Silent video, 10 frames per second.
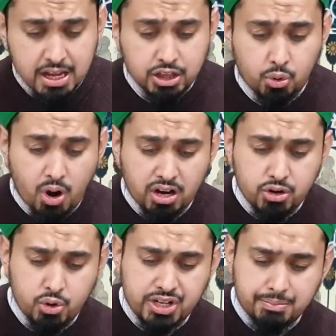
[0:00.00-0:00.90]
The one
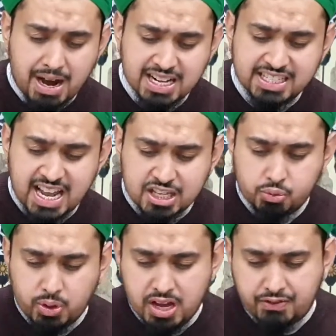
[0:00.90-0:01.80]
who demands less
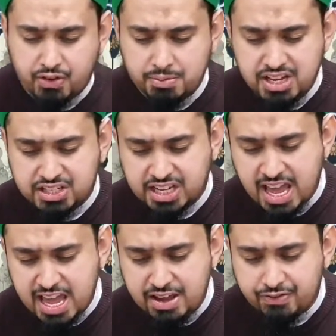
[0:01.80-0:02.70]
work from his
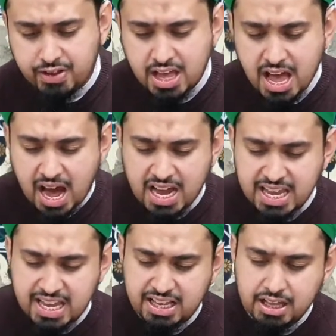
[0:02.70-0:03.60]
slave,
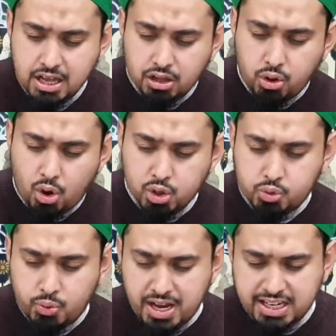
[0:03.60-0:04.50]
i.e. those
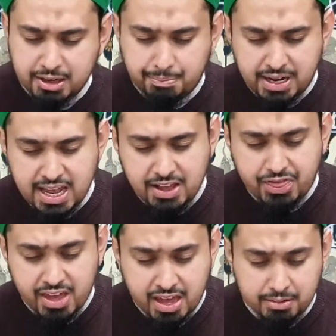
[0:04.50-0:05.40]
working
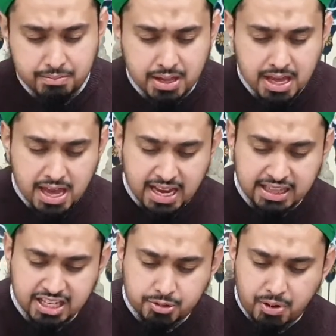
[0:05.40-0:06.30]
beneath him, in
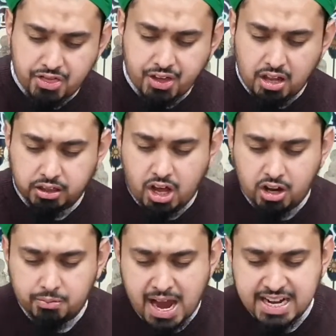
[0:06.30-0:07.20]
this month
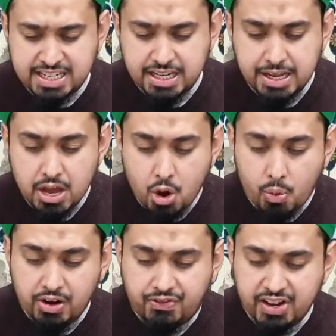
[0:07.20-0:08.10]
Allah Almighty
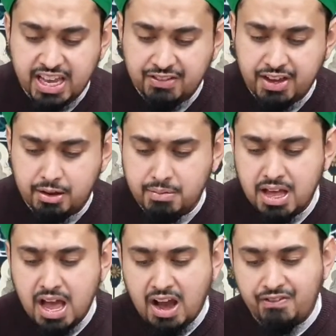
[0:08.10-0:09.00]
will forgive him
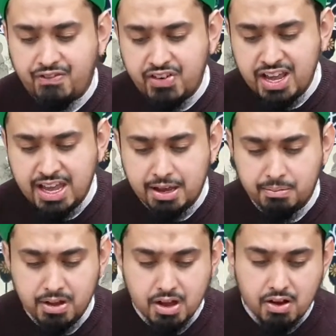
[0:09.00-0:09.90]
and free
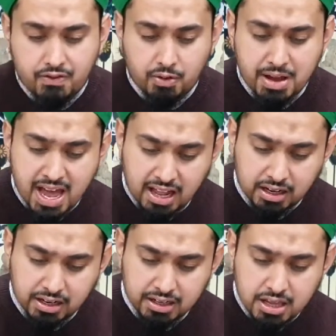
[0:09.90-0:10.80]
him from
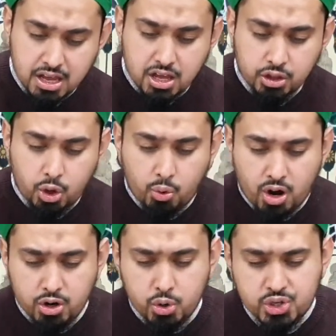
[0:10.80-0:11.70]
hell. The
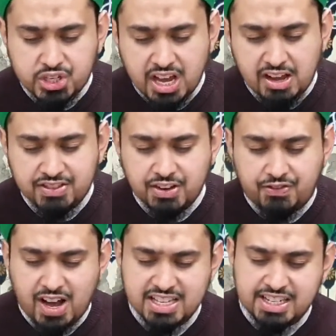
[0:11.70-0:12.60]
one who serves the
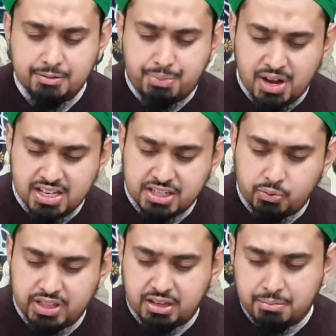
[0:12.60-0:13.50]
fasting person
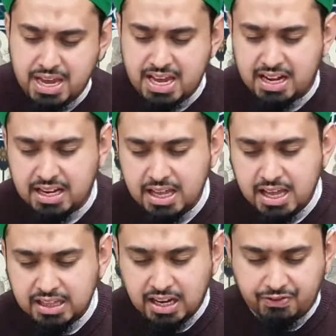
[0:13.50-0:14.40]
with a meal
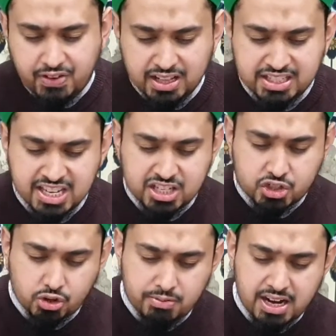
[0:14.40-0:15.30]
that fills his
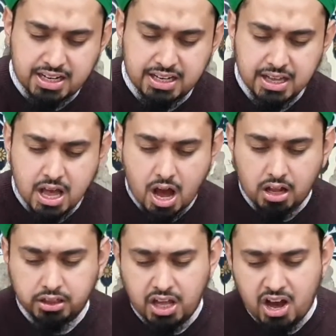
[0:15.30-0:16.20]
stomach,
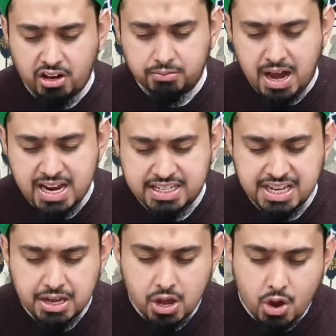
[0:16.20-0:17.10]
Allah
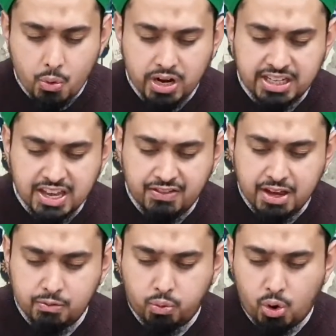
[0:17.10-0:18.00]
Almighty will give
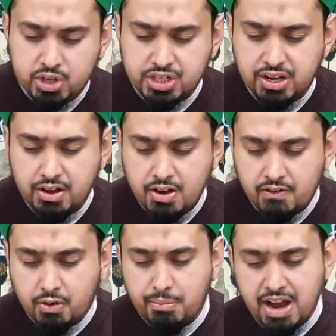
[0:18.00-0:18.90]
him water
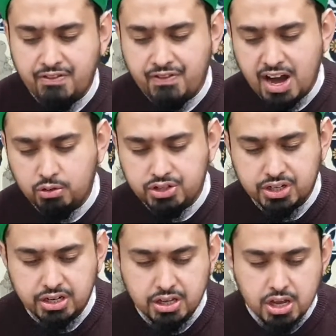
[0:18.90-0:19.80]
from my
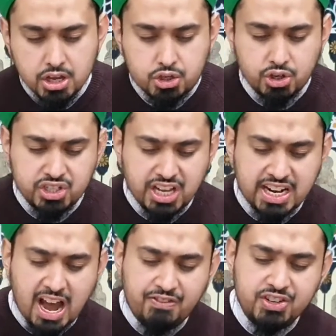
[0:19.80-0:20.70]
fountain, such that
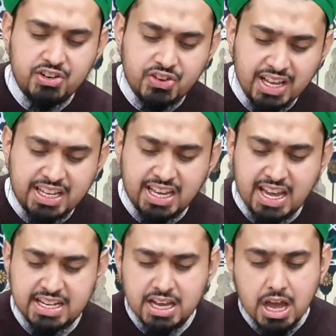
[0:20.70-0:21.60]
after drinking
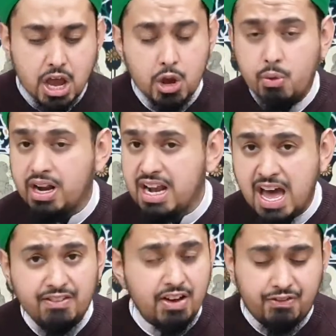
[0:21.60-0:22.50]
it, he will
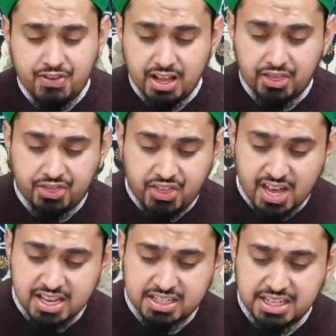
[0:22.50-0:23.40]
never feel
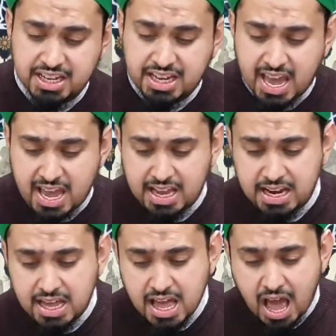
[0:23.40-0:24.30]
thirsty
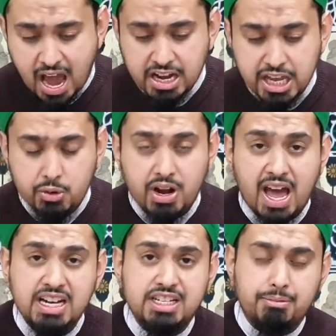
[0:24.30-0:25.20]
again, and he will
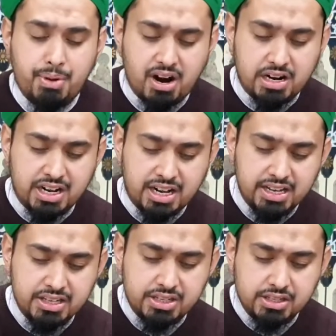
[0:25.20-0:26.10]
enter
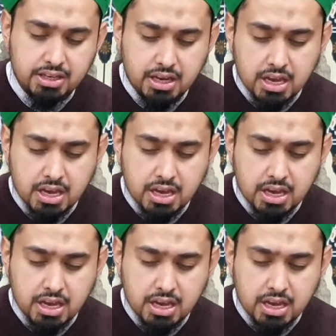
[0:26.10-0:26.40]
paradise.